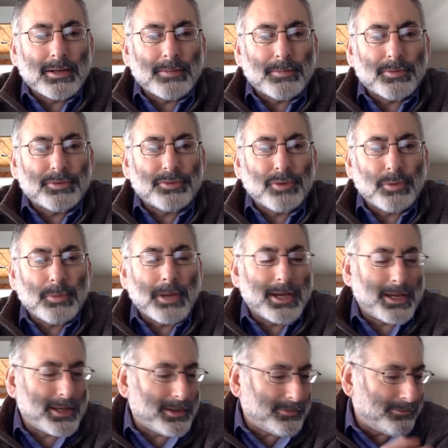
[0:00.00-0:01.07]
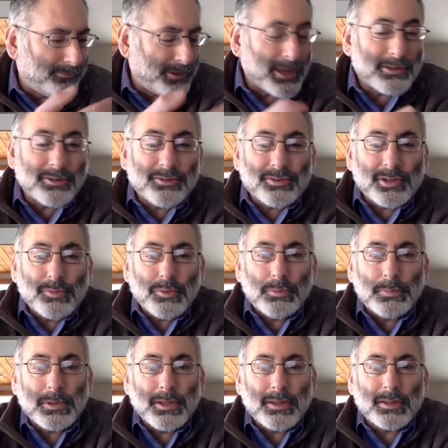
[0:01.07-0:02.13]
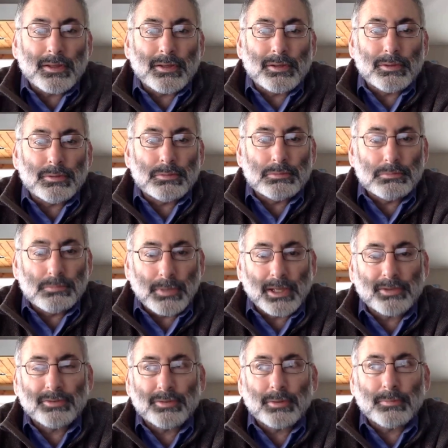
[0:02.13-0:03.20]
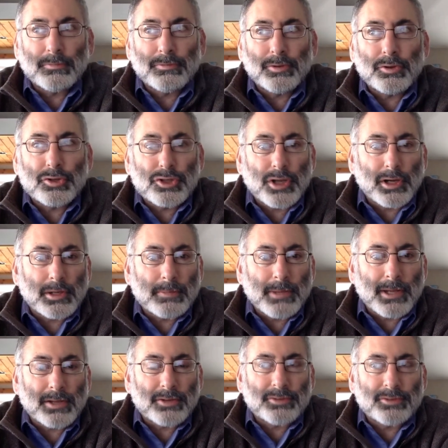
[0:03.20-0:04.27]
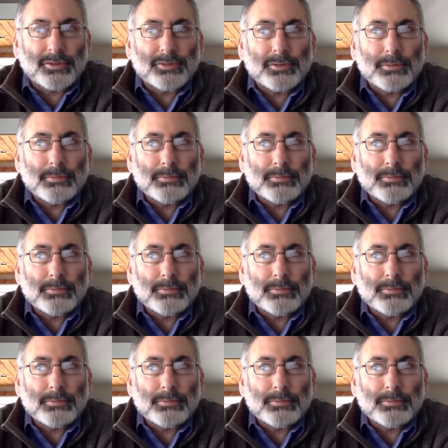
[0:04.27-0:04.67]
So my fantasy would be that you make some flowchart about a system,